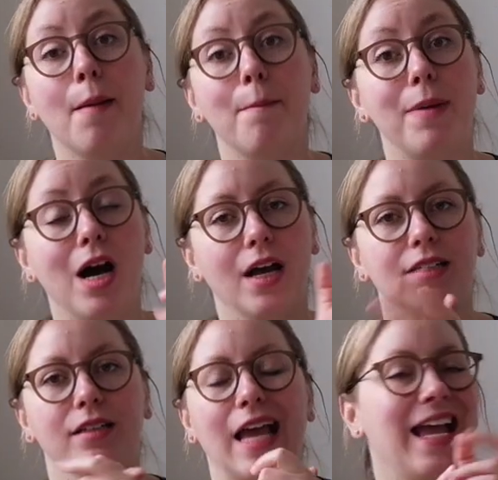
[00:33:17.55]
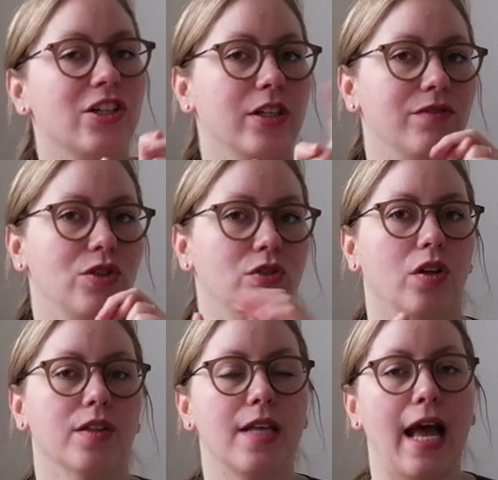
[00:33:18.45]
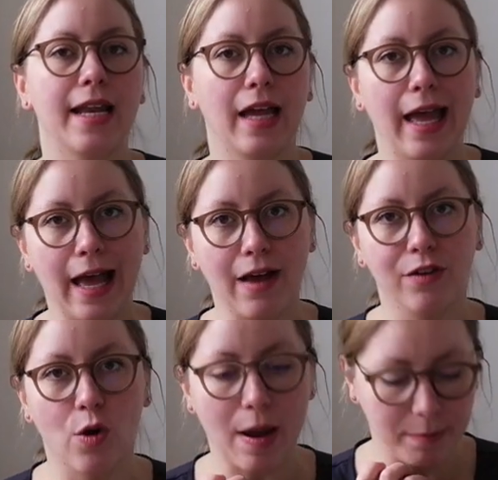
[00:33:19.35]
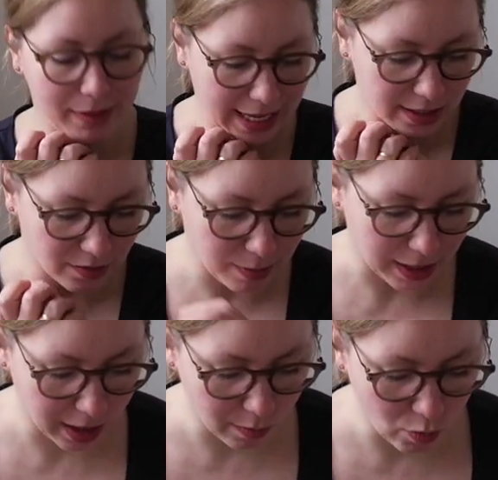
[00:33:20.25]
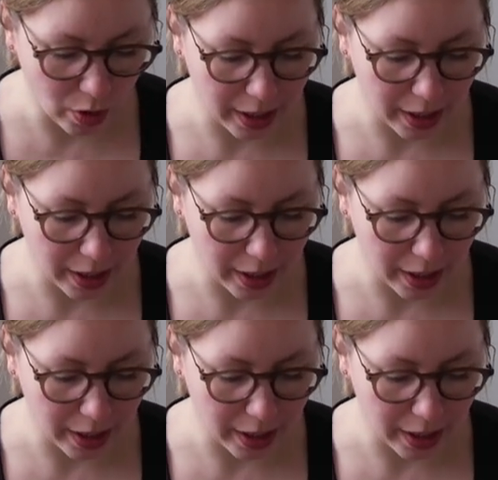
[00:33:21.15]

But I actually have 2 shawls, and I have great plans of making more,